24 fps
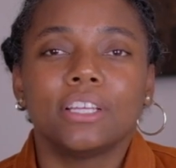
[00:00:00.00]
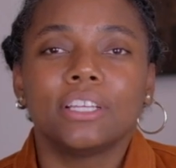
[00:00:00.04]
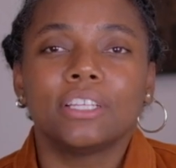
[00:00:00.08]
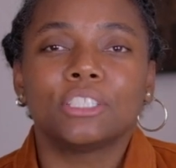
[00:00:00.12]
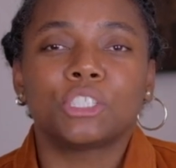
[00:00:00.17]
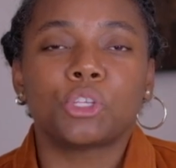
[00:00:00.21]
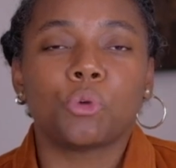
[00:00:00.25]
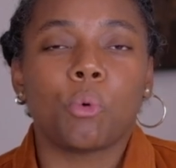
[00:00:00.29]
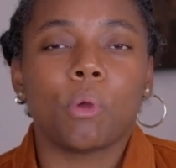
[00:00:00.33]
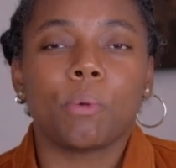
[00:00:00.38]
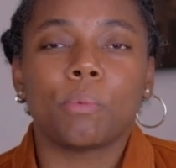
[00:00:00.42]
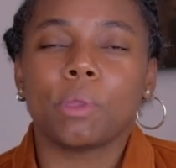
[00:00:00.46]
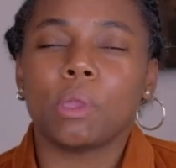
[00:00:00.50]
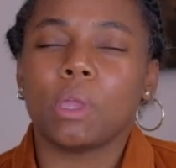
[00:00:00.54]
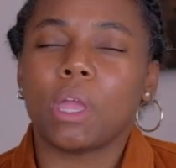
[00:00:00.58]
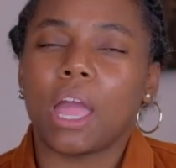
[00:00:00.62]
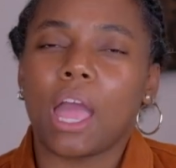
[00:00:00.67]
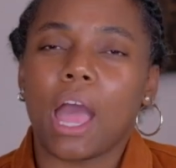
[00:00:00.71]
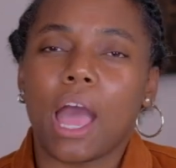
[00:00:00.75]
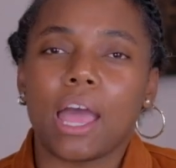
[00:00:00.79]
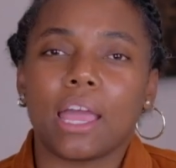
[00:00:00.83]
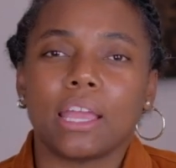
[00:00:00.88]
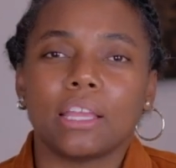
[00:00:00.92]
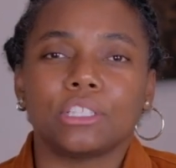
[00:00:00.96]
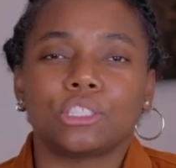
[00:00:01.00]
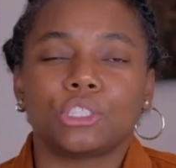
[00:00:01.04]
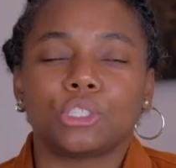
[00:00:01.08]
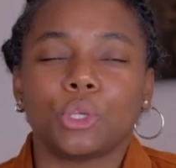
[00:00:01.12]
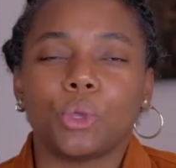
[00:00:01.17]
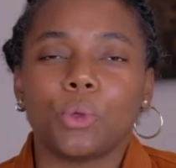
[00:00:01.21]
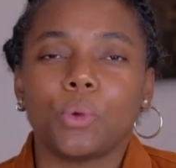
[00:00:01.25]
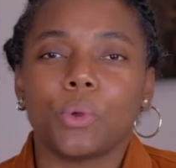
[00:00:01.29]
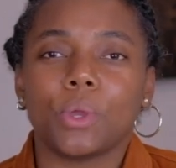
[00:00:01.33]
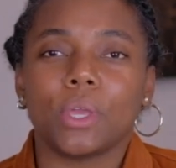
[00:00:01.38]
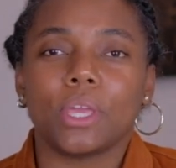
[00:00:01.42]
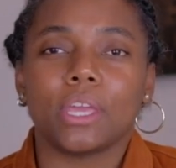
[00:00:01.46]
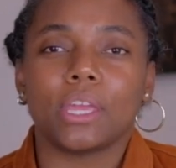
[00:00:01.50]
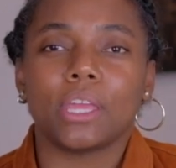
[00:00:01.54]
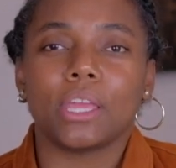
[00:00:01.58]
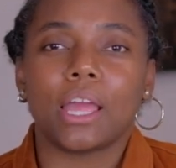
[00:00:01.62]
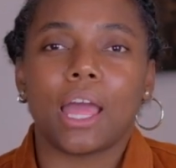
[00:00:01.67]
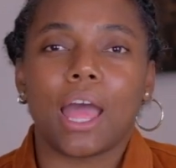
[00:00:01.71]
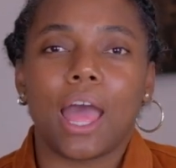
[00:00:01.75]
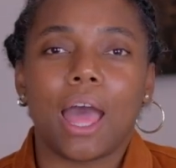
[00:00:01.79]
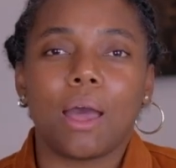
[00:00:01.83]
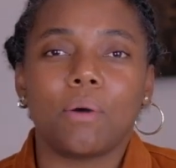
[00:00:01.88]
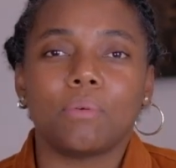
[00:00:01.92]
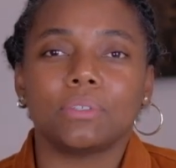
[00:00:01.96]
So when we got into it,
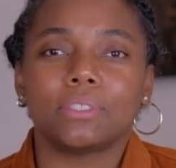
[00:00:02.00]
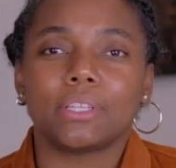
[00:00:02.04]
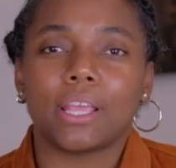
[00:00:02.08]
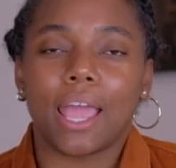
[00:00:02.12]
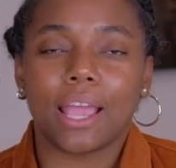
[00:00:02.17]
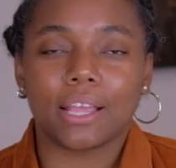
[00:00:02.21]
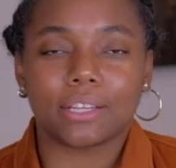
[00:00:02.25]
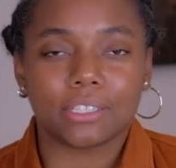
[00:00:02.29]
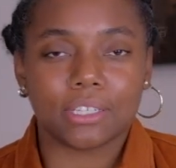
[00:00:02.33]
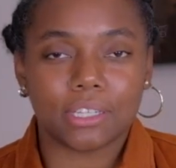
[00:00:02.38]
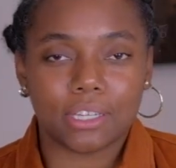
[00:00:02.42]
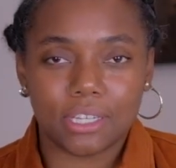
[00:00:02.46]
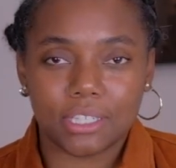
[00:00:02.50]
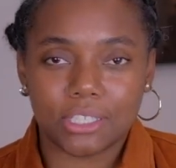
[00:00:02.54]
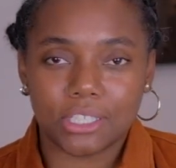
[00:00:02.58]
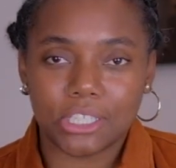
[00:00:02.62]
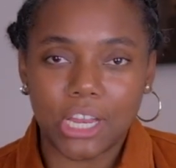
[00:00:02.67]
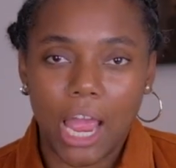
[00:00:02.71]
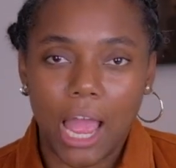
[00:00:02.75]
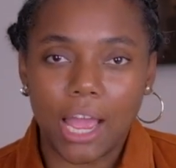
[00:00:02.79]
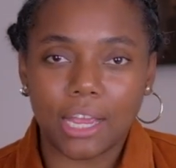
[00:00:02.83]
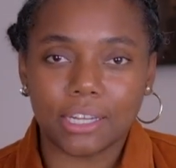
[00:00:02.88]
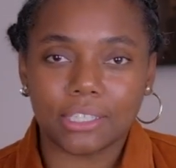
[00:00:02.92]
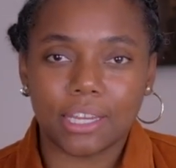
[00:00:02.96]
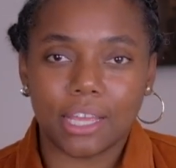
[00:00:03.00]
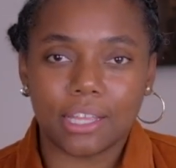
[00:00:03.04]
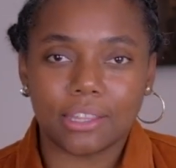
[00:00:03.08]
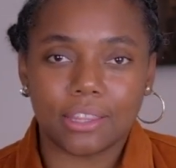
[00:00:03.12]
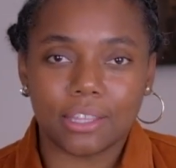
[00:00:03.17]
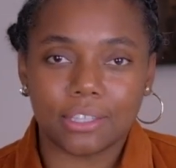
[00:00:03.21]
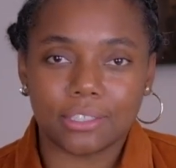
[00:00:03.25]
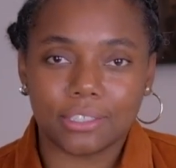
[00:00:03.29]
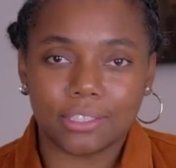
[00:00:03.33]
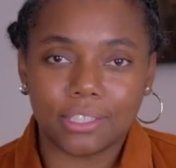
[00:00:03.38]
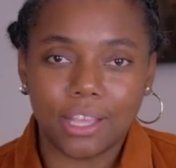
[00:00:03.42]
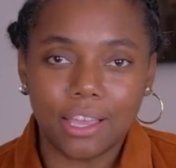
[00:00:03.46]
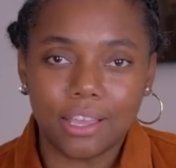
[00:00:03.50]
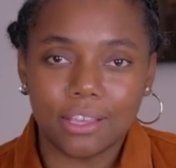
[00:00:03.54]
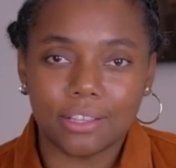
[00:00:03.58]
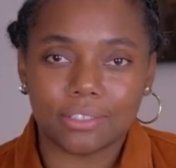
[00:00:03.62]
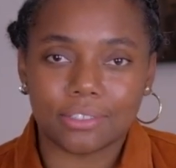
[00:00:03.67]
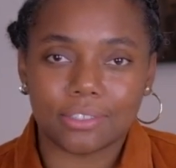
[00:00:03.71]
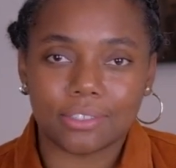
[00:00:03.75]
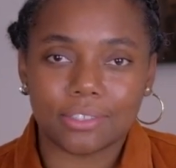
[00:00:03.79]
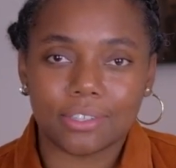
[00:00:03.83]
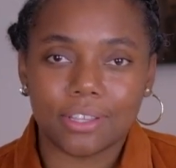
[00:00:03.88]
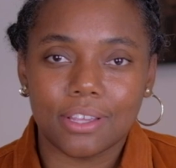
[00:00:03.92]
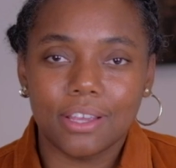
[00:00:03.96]
I was actually shocked at the
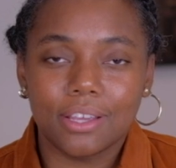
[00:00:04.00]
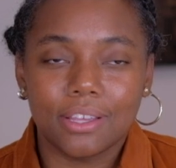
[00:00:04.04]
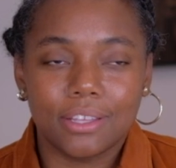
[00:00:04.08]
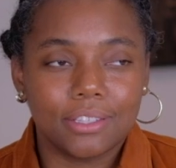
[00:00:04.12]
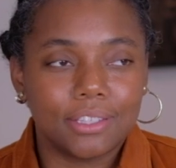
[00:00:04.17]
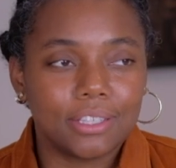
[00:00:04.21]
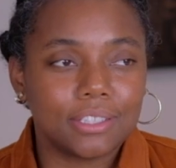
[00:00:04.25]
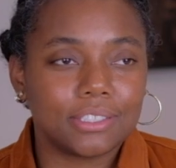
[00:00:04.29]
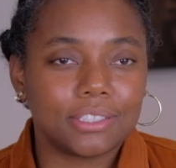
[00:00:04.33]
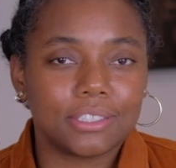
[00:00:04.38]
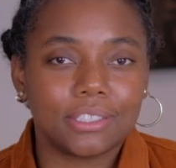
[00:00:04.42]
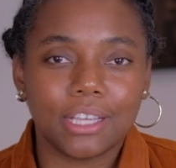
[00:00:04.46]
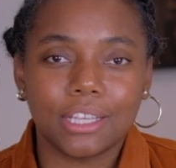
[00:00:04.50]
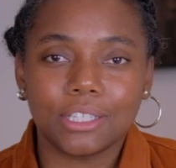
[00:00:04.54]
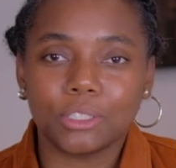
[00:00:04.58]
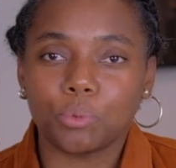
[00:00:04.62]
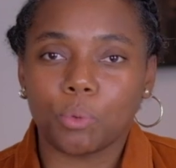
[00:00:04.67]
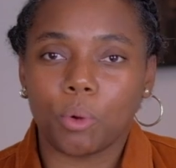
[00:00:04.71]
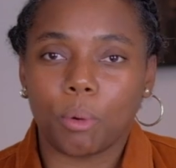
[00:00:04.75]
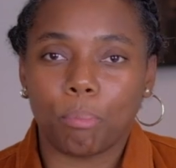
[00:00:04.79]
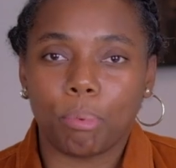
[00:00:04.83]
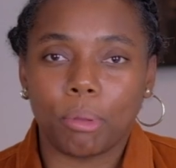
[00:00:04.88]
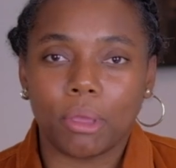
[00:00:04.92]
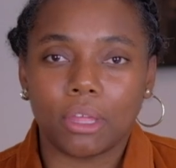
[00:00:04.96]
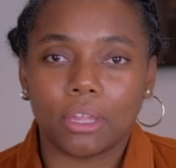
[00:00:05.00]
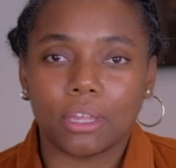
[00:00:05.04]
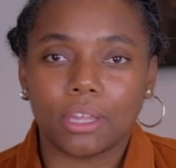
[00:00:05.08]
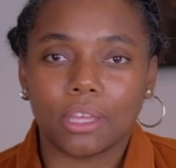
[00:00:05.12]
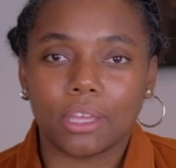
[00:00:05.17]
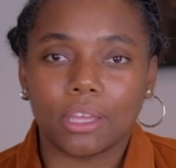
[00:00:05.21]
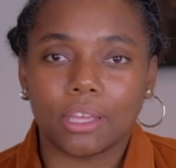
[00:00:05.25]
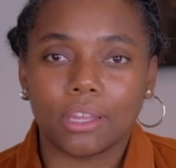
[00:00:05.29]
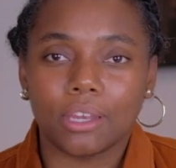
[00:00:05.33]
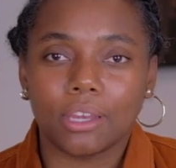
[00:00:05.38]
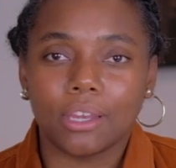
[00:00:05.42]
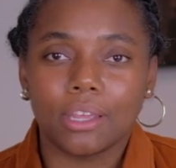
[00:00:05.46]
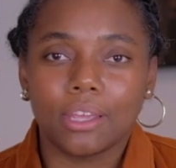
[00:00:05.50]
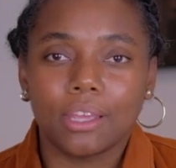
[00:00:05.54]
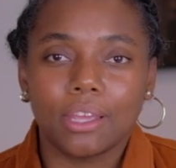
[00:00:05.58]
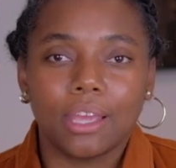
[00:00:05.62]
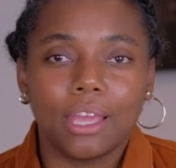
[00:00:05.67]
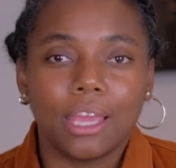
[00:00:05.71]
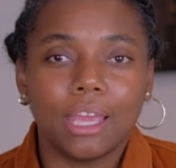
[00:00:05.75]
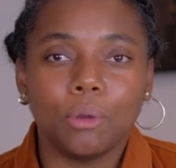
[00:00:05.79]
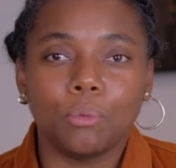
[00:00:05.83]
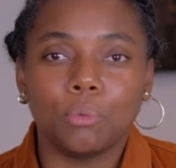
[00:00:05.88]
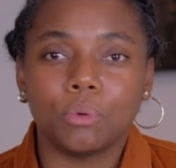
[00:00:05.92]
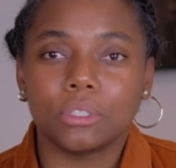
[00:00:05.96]
seats. The seats were peeling.
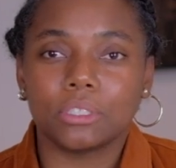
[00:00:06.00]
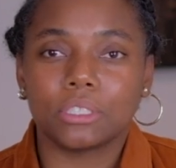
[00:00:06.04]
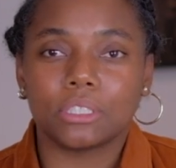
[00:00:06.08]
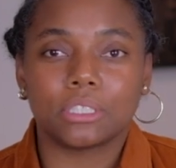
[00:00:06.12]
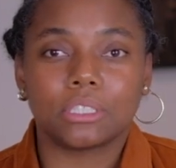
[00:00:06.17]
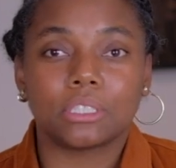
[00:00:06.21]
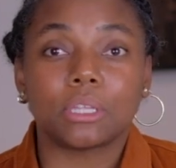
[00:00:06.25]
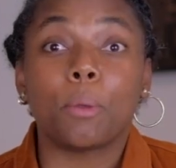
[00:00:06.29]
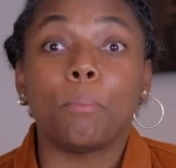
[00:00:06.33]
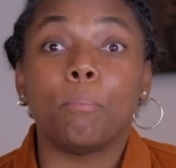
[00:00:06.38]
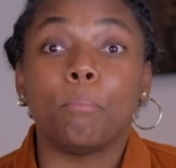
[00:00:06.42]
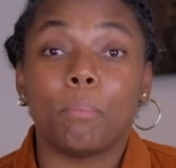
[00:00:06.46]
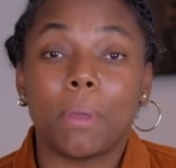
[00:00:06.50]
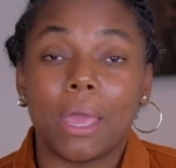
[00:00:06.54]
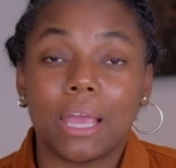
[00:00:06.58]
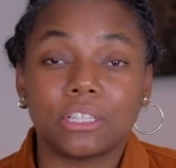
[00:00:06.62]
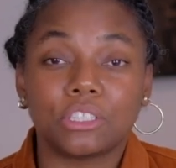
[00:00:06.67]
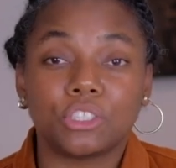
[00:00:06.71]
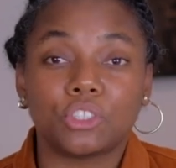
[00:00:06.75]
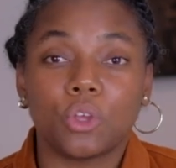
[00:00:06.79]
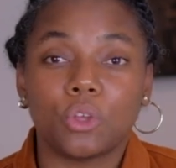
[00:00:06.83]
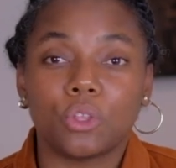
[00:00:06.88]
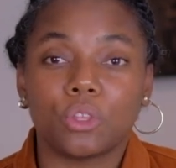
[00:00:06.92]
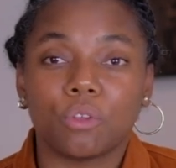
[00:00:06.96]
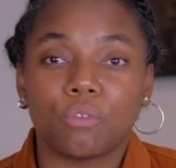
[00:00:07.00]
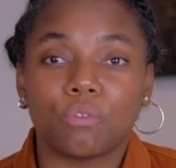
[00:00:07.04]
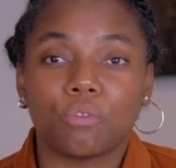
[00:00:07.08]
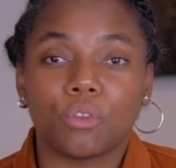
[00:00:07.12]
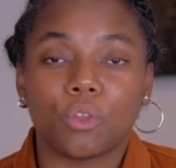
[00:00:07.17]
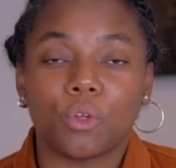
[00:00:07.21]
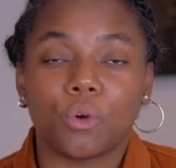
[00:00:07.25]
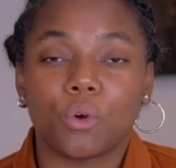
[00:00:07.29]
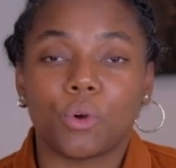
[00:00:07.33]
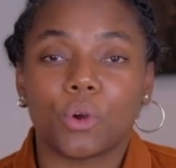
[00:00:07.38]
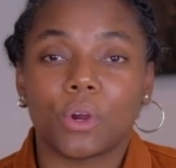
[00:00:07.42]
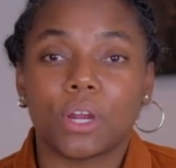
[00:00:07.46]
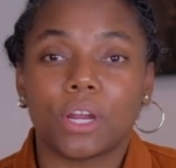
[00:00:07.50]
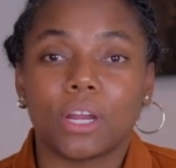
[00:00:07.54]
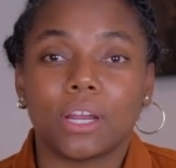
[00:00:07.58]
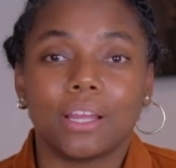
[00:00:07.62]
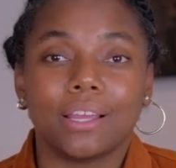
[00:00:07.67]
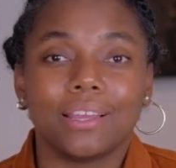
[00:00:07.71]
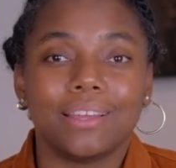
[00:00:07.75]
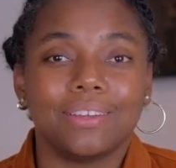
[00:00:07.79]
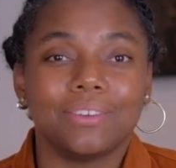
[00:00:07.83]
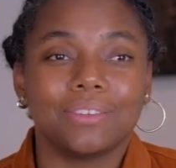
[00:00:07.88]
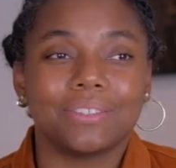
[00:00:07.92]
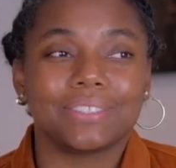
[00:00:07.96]
It was mess on the floor.
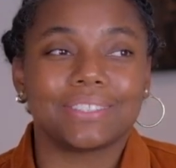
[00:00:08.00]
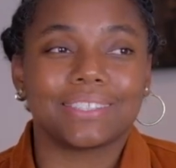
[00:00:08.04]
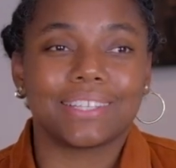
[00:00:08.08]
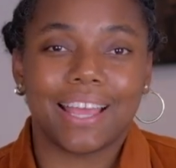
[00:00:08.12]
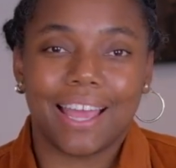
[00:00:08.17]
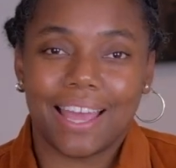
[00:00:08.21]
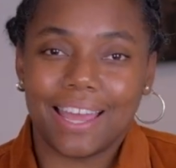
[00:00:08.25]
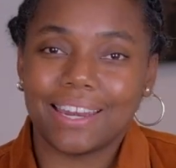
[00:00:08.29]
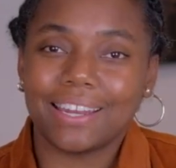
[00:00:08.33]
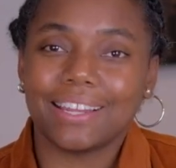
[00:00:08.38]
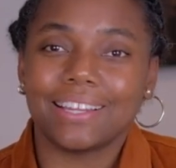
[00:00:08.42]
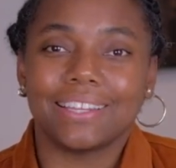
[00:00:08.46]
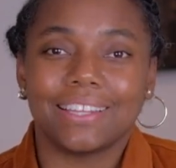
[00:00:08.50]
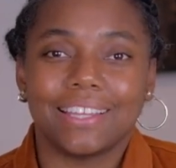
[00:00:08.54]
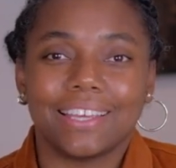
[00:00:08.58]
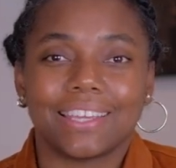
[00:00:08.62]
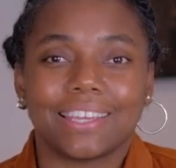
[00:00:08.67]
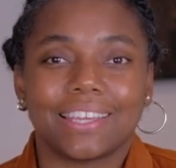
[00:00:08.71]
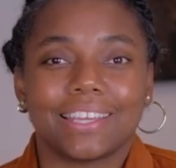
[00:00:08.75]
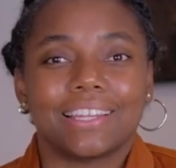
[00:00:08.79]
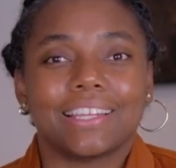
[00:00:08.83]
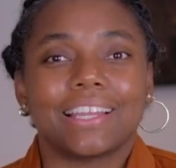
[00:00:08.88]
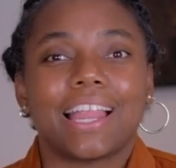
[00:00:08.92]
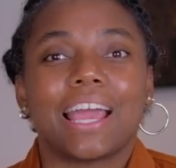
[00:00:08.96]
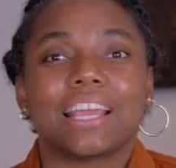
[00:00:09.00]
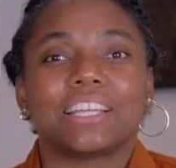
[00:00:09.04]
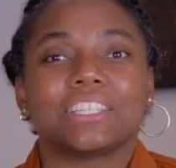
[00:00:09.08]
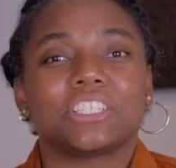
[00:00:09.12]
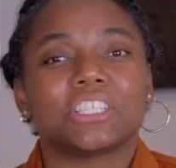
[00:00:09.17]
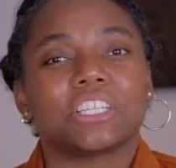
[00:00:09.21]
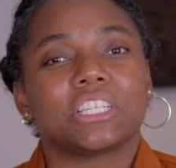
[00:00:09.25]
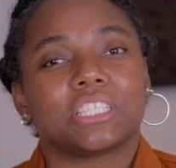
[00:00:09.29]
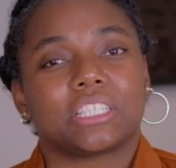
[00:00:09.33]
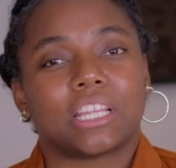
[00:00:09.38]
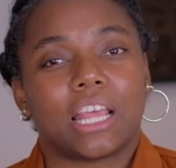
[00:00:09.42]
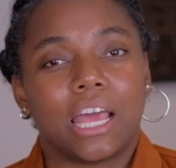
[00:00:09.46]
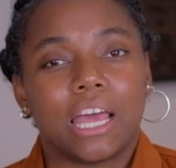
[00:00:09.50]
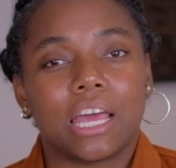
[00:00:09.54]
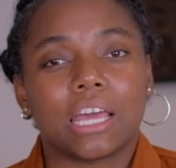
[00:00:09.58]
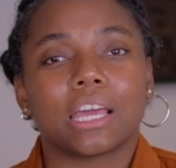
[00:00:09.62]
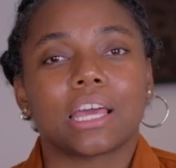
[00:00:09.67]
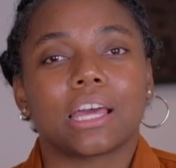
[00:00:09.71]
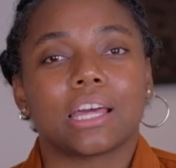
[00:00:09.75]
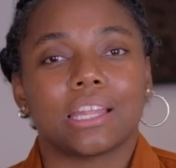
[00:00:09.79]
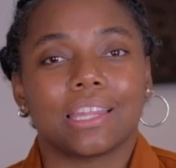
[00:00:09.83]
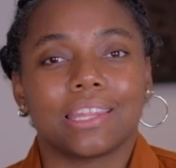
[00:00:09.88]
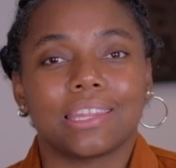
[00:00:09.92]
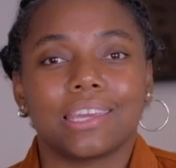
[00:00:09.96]
It was kind of looking like just
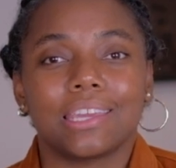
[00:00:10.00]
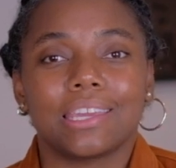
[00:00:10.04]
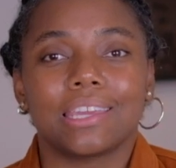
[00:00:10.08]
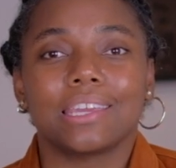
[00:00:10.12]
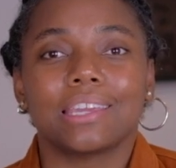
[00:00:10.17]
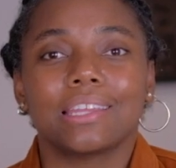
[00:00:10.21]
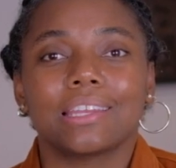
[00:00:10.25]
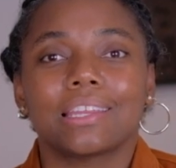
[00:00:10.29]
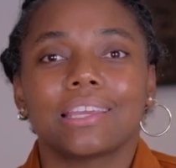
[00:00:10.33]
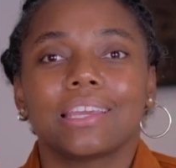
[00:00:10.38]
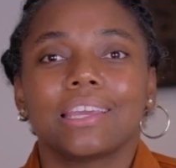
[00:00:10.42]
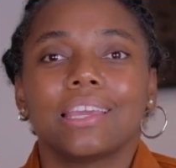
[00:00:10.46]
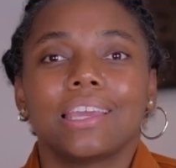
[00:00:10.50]
unclean.